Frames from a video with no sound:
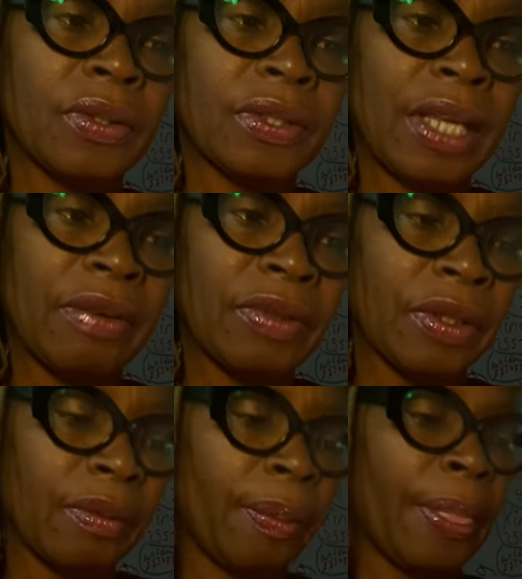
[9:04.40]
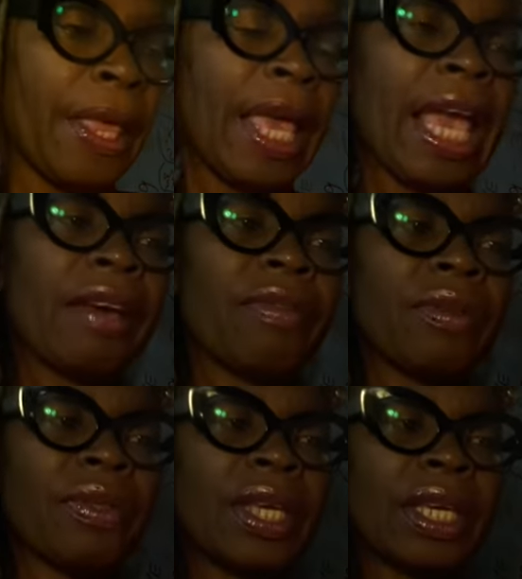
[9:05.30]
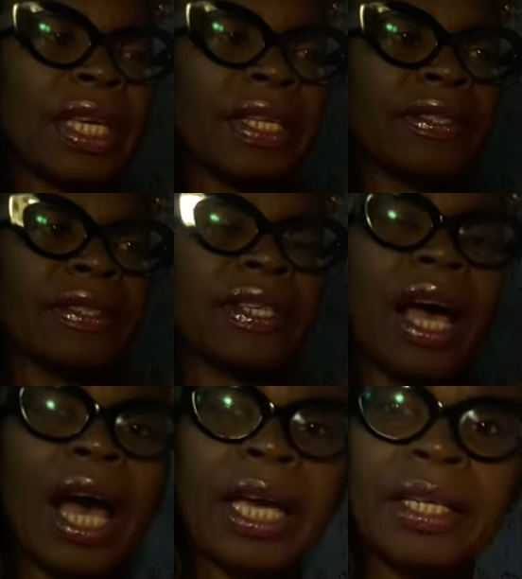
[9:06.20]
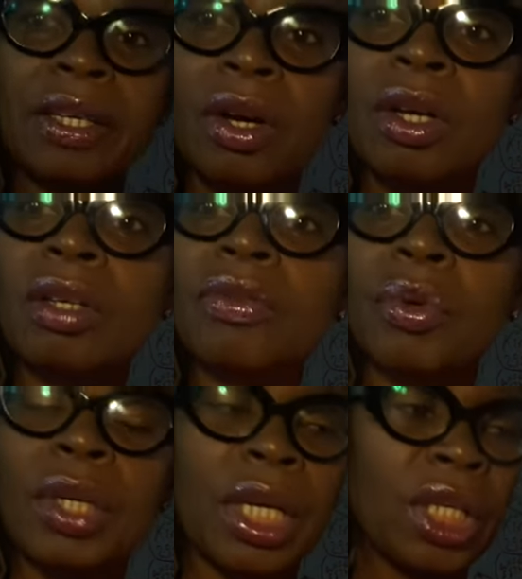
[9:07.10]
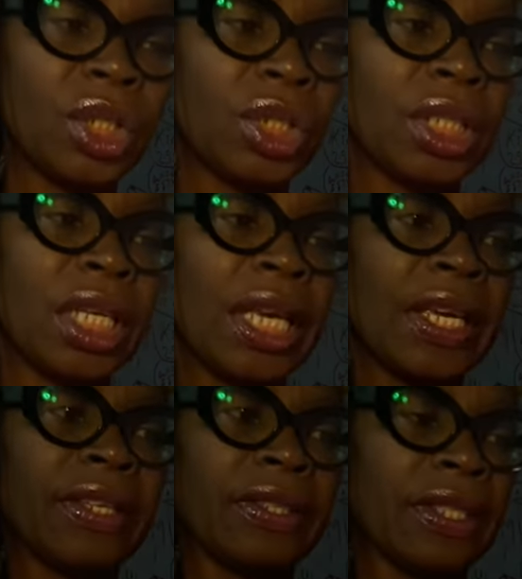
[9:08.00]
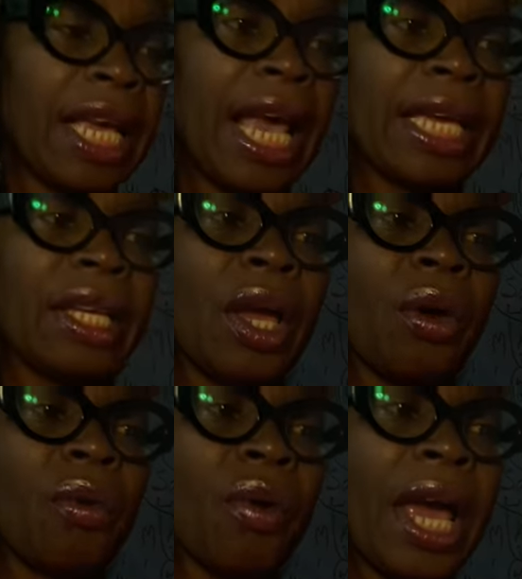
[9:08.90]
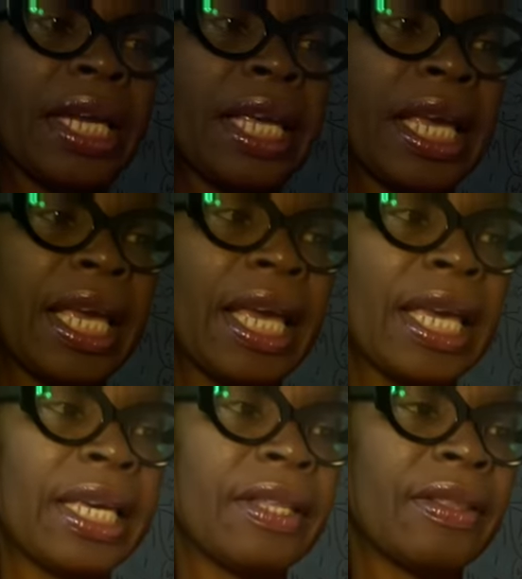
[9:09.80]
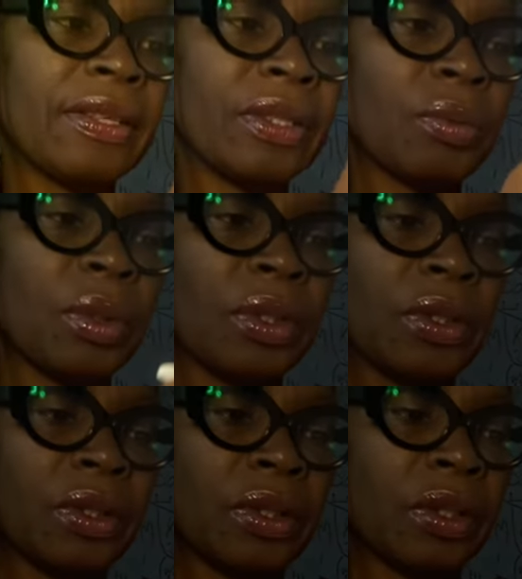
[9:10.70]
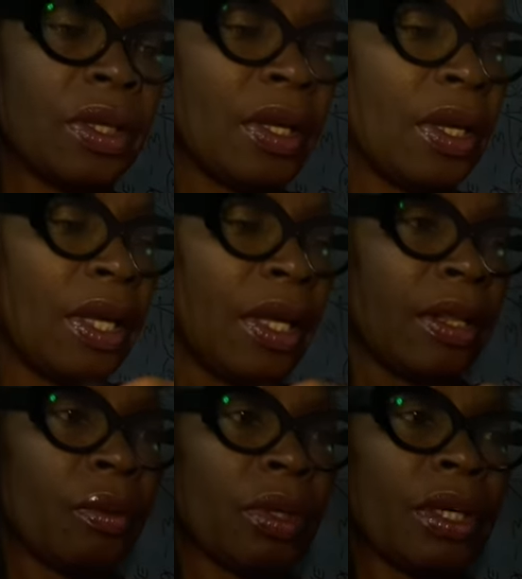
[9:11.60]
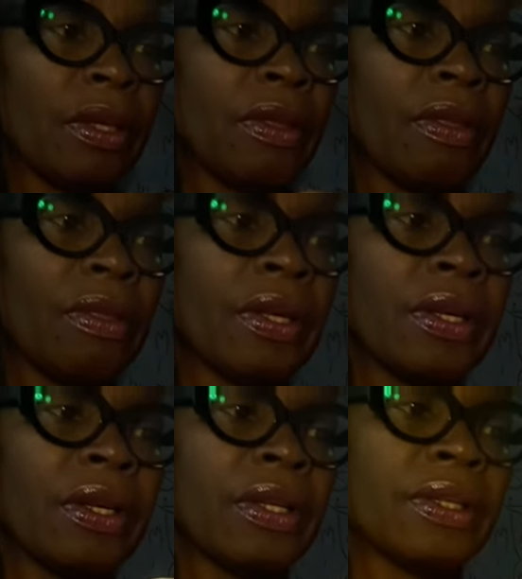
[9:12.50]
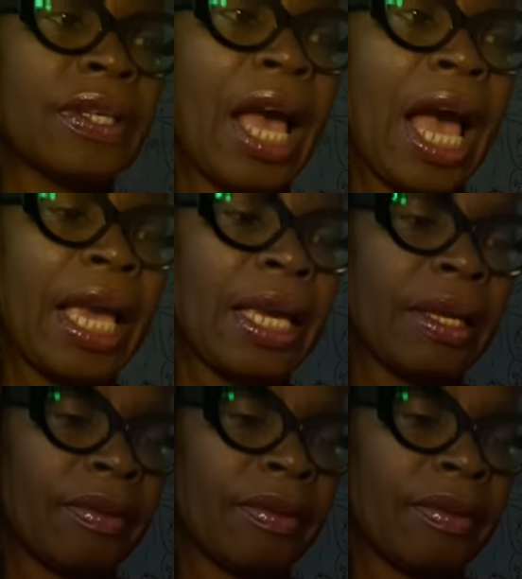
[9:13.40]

7. Everything is tied. All of creation is tied right here in this word, in the tie.